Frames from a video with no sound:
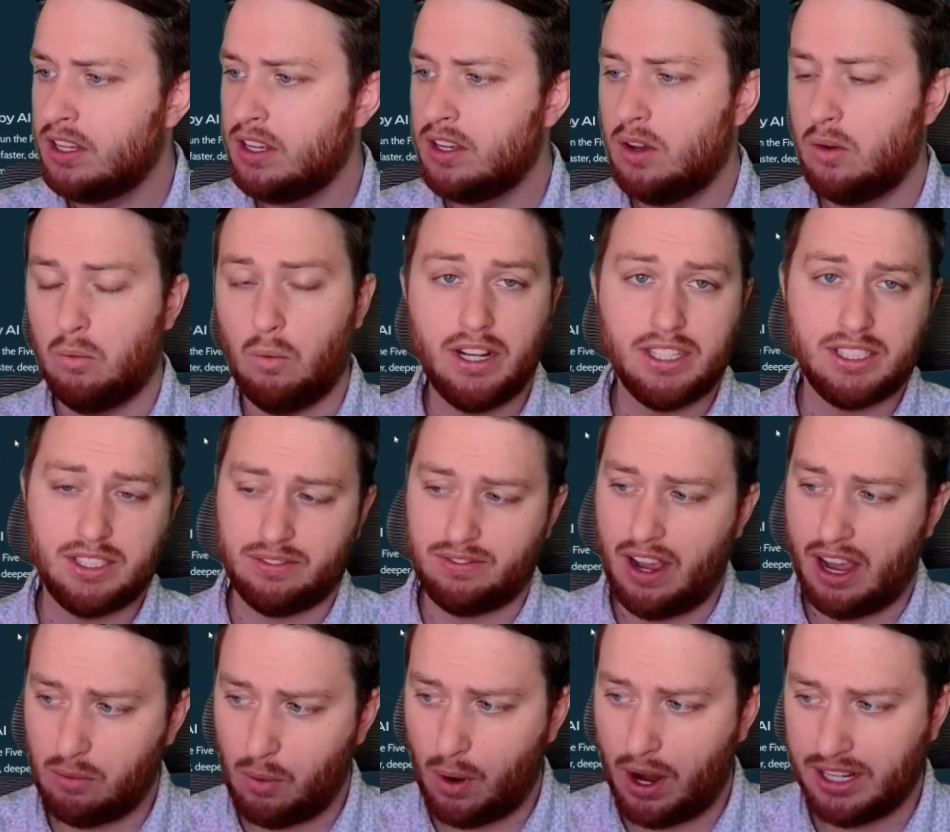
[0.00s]
What is the five
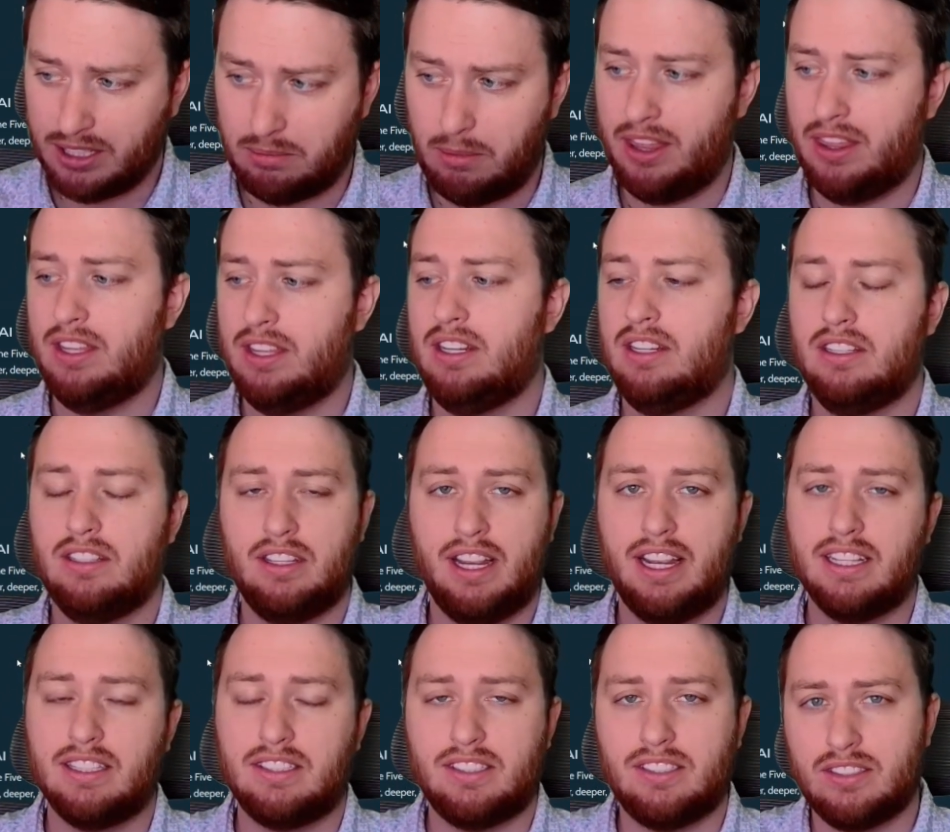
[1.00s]
whys method?
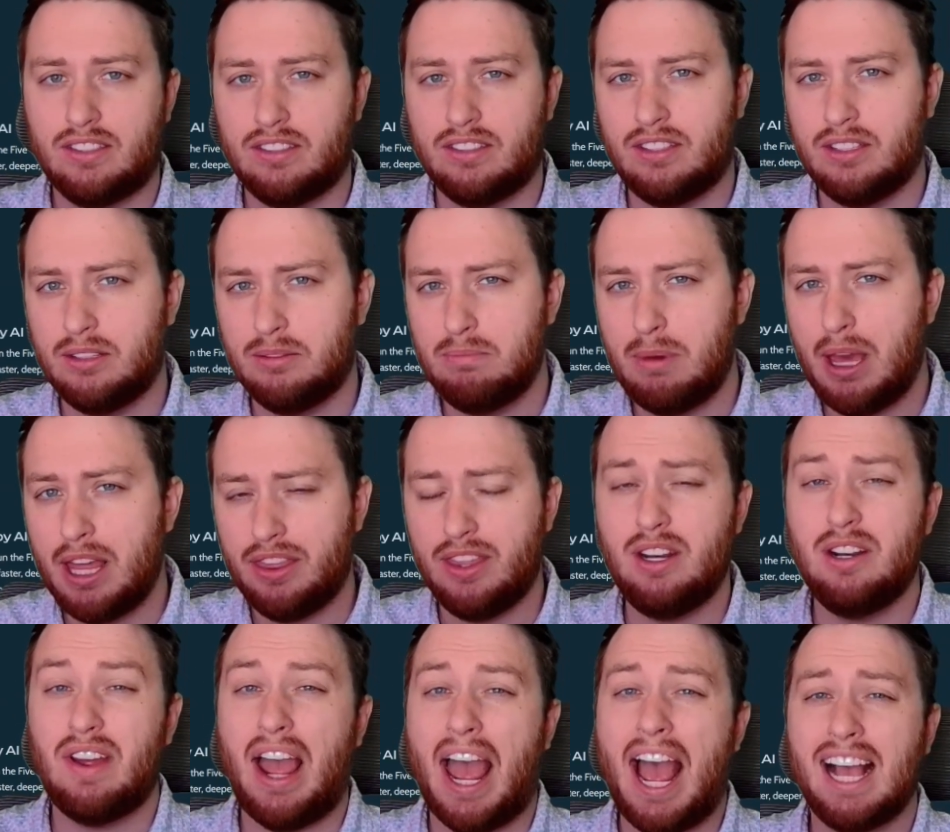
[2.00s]
It's the method of
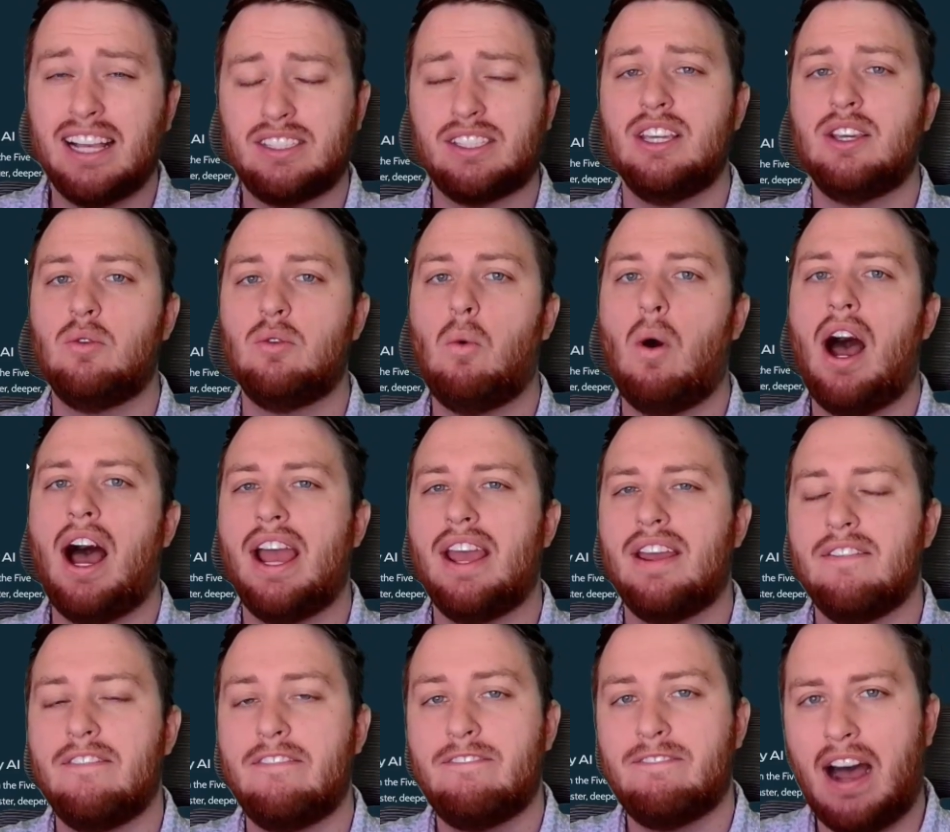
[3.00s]
asking why
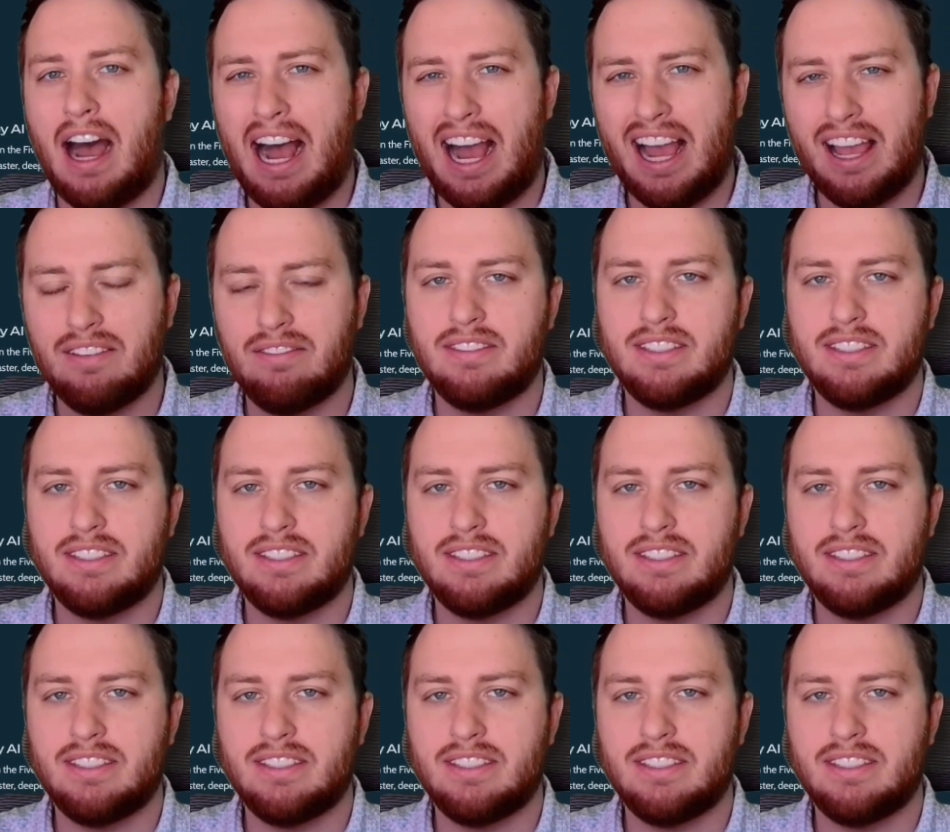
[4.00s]
5